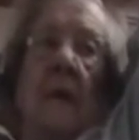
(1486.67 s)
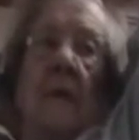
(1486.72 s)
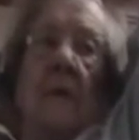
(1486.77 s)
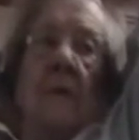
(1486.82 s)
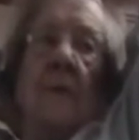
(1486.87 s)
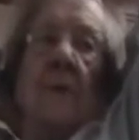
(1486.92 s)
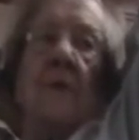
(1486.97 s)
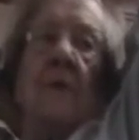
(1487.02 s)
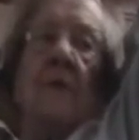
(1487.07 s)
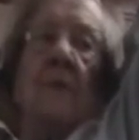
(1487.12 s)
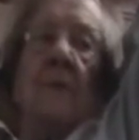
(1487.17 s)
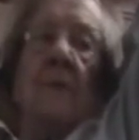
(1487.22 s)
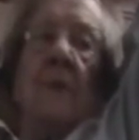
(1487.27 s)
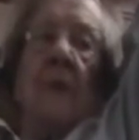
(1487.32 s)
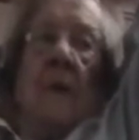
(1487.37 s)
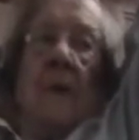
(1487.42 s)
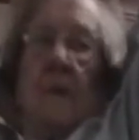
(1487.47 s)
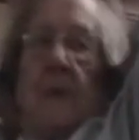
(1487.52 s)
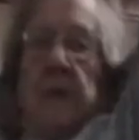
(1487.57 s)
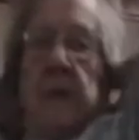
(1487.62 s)
We used to
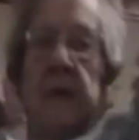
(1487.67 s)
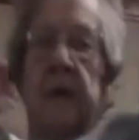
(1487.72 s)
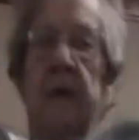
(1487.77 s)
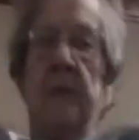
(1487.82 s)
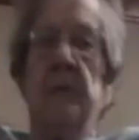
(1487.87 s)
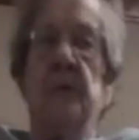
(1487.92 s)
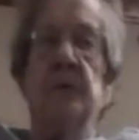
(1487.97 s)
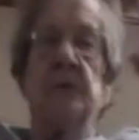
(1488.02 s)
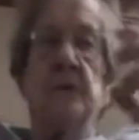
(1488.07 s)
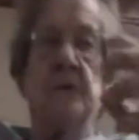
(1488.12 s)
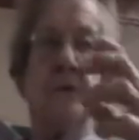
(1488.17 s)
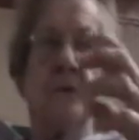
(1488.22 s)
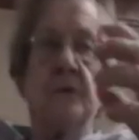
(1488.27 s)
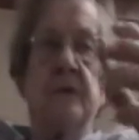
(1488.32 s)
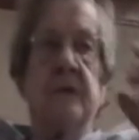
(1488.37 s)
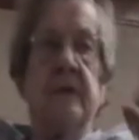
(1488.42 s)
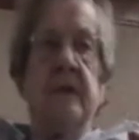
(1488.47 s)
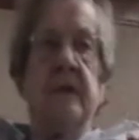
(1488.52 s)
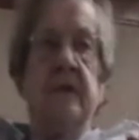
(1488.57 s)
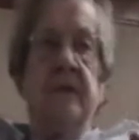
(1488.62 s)
bring them in. They were so
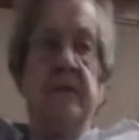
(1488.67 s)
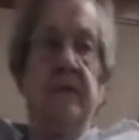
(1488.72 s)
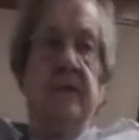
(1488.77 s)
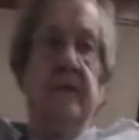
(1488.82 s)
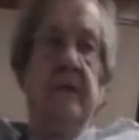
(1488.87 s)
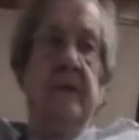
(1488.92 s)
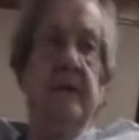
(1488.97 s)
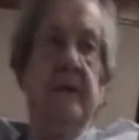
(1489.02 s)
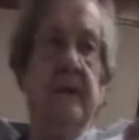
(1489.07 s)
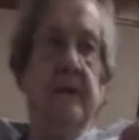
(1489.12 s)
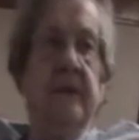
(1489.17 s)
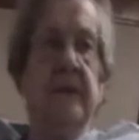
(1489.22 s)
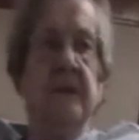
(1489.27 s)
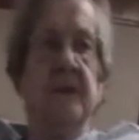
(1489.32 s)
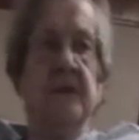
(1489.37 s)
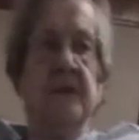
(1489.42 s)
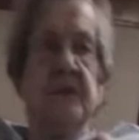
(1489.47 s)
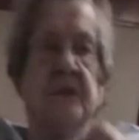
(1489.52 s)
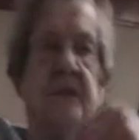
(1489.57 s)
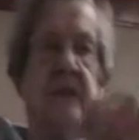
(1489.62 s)
stiff.
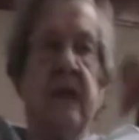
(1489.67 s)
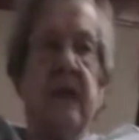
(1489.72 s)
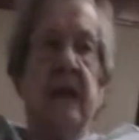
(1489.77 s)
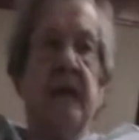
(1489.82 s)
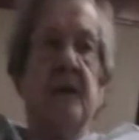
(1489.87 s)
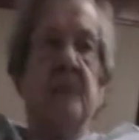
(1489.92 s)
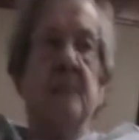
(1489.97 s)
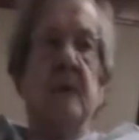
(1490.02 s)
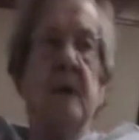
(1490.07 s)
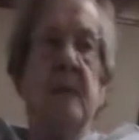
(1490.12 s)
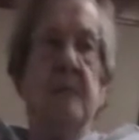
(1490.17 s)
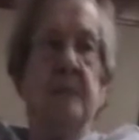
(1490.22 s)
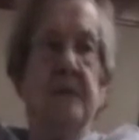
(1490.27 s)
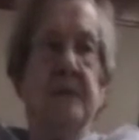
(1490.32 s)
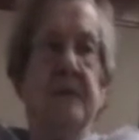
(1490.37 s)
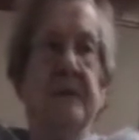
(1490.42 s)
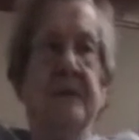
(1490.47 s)
Then just hang them up.